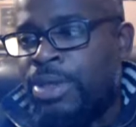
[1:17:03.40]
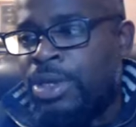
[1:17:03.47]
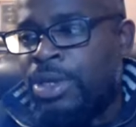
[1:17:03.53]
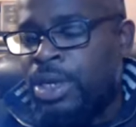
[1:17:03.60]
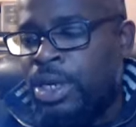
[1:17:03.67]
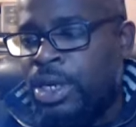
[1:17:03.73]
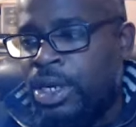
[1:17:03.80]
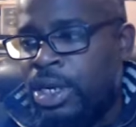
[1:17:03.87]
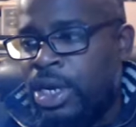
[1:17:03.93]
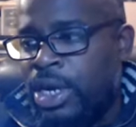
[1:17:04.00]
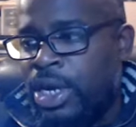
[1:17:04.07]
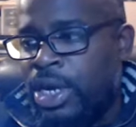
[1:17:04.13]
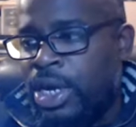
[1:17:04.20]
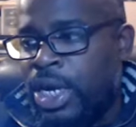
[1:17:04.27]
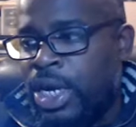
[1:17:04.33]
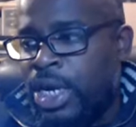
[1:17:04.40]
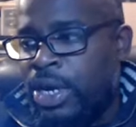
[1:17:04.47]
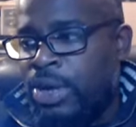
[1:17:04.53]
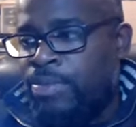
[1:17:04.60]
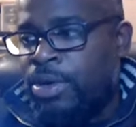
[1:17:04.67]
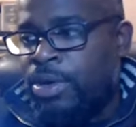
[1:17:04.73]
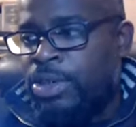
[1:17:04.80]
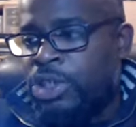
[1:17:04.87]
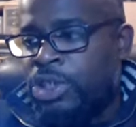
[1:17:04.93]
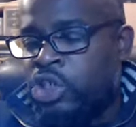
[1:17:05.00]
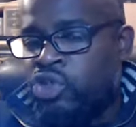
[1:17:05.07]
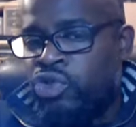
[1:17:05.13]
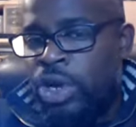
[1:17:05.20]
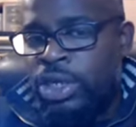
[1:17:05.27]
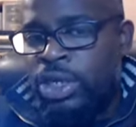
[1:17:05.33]
of the more
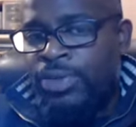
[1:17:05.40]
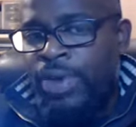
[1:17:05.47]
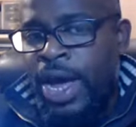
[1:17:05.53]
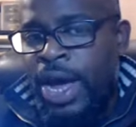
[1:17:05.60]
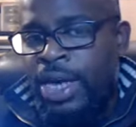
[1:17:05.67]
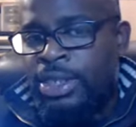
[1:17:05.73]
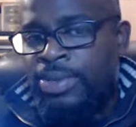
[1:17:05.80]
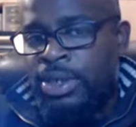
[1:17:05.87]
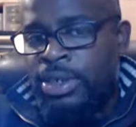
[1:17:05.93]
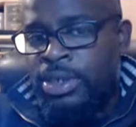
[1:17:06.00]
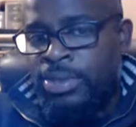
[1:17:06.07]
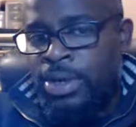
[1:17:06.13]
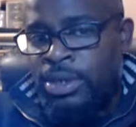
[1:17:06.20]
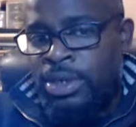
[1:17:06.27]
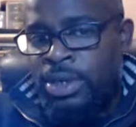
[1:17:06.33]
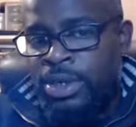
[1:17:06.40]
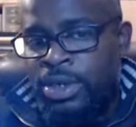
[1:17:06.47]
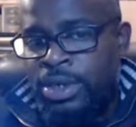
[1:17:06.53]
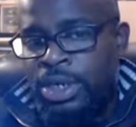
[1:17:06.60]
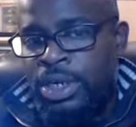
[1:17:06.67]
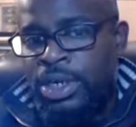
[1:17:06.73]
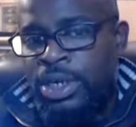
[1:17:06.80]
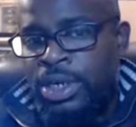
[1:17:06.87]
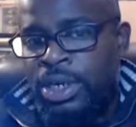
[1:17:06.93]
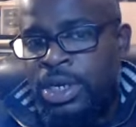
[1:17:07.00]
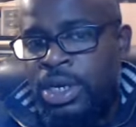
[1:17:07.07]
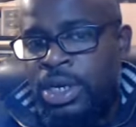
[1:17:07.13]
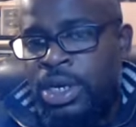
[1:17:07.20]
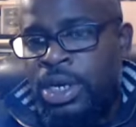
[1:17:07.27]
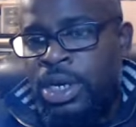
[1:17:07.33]
destructive aspects of modernity
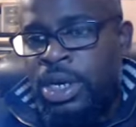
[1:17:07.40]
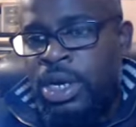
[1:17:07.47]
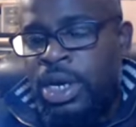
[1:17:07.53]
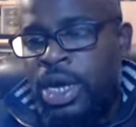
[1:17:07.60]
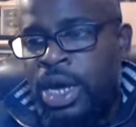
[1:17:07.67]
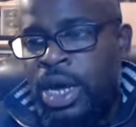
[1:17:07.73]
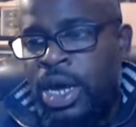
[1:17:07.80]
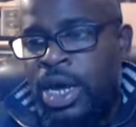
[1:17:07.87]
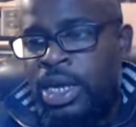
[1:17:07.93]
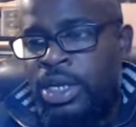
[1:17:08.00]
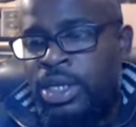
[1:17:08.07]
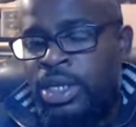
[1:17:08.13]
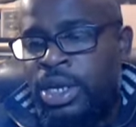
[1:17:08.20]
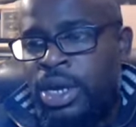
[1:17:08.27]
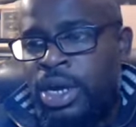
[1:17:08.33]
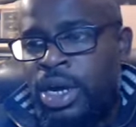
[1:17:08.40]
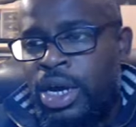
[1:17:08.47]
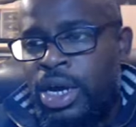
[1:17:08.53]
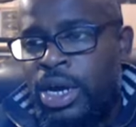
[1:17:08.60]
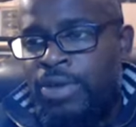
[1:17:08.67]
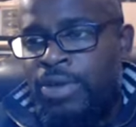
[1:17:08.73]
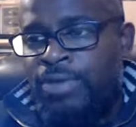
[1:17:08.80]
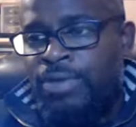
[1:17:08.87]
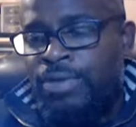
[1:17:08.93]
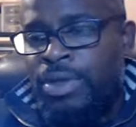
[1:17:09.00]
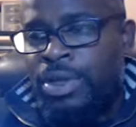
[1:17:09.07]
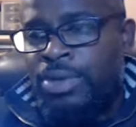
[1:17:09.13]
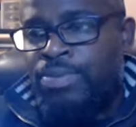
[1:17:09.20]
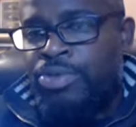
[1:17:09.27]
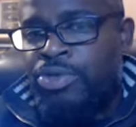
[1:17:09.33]
and of
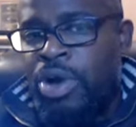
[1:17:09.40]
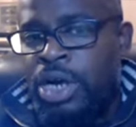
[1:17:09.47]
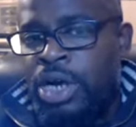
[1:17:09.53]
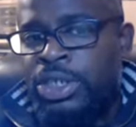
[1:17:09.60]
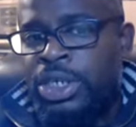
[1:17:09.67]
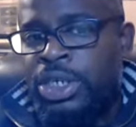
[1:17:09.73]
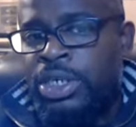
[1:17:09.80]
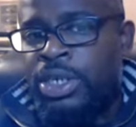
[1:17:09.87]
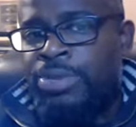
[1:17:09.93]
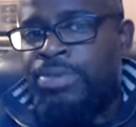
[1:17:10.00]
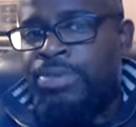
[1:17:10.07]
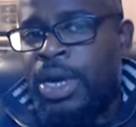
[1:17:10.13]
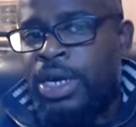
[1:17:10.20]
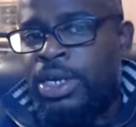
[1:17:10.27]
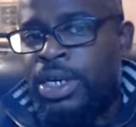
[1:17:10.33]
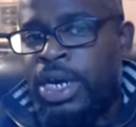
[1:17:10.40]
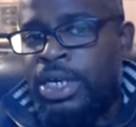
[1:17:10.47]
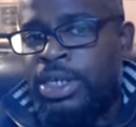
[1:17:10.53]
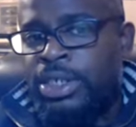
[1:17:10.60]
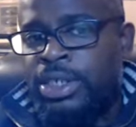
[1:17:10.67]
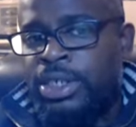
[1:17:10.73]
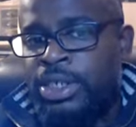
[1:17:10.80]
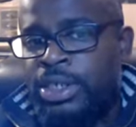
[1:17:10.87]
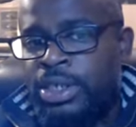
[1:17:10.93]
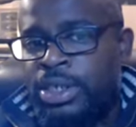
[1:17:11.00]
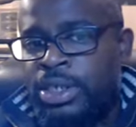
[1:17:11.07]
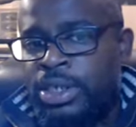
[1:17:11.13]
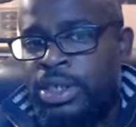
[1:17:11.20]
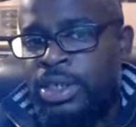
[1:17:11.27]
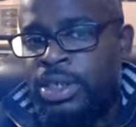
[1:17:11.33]
the project of the mechanized
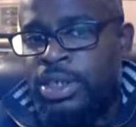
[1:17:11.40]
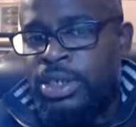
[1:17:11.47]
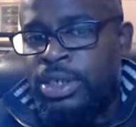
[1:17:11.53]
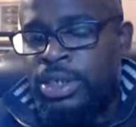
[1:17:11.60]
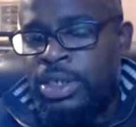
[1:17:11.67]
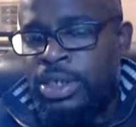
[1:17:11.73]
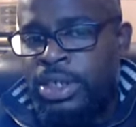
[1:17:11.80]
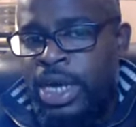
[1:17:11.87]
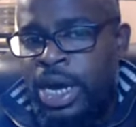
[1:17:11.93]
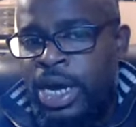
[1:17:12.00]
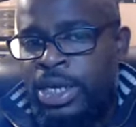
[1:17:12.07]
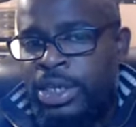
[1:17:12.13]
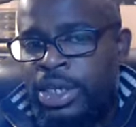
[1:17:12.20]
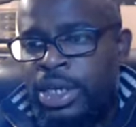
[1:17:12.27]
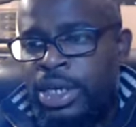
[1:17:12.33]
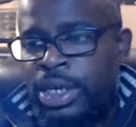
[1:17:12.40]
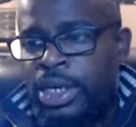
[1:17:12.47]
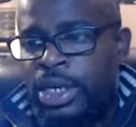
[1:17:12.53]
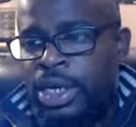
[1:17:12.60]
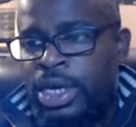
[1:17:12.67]
society